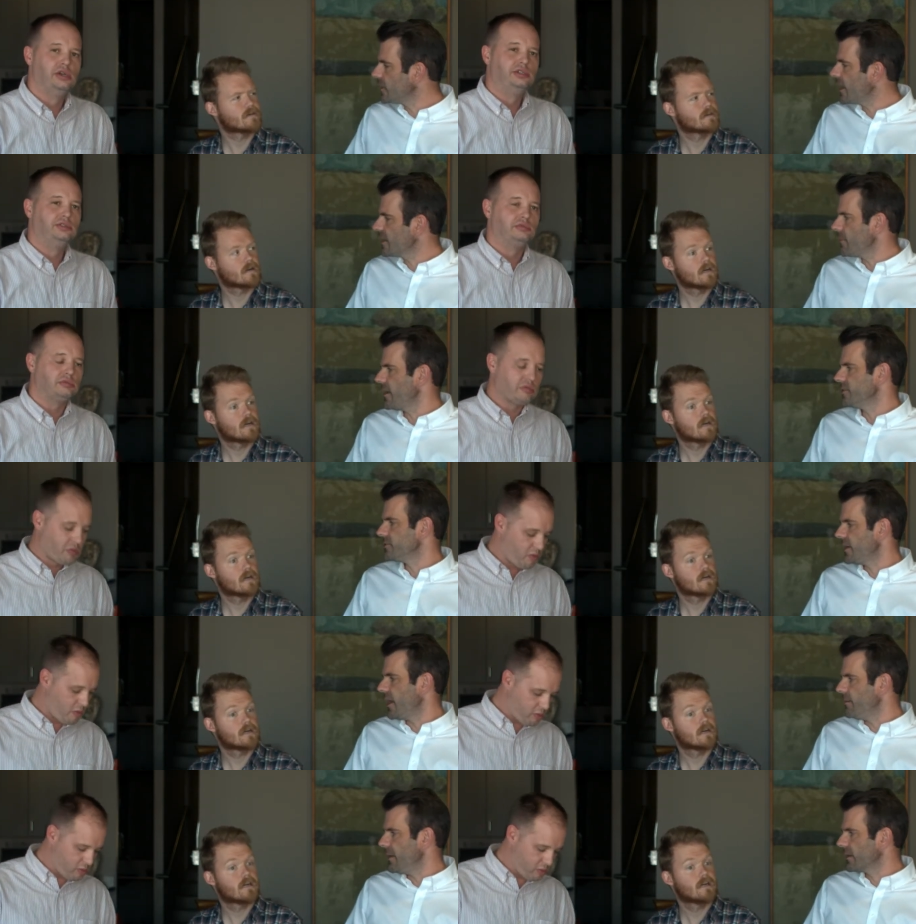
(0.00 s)
Speaker 1: like about your
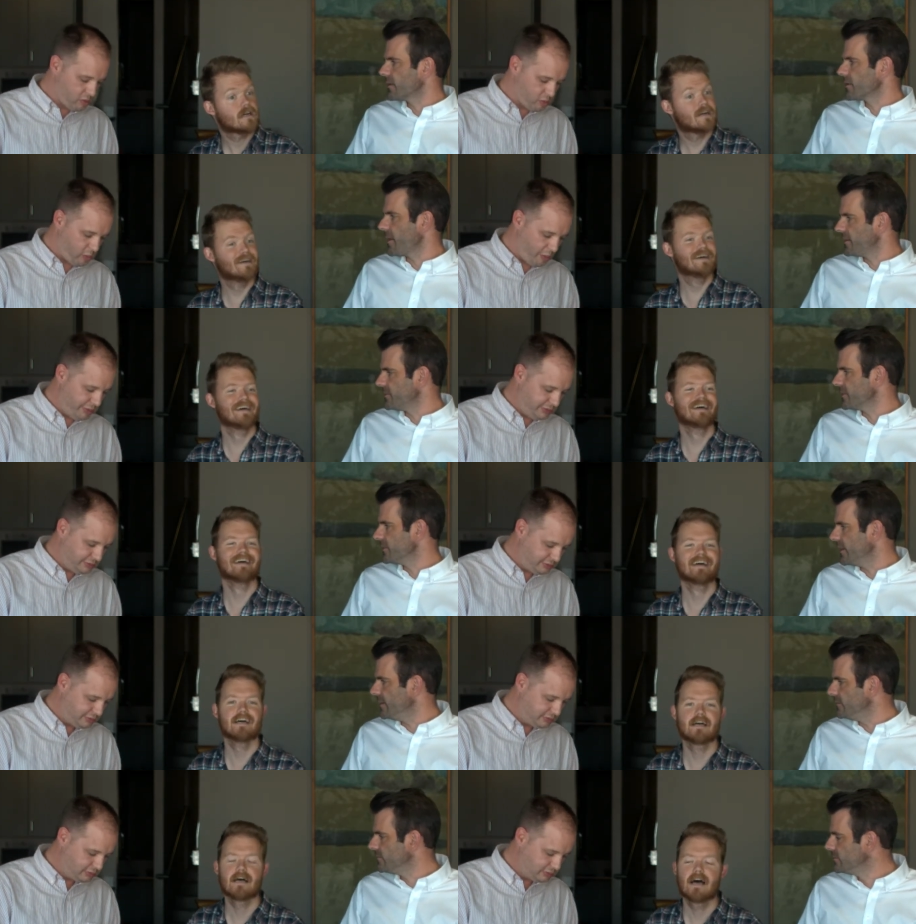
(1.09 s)
time at Kirkpatrick Creative?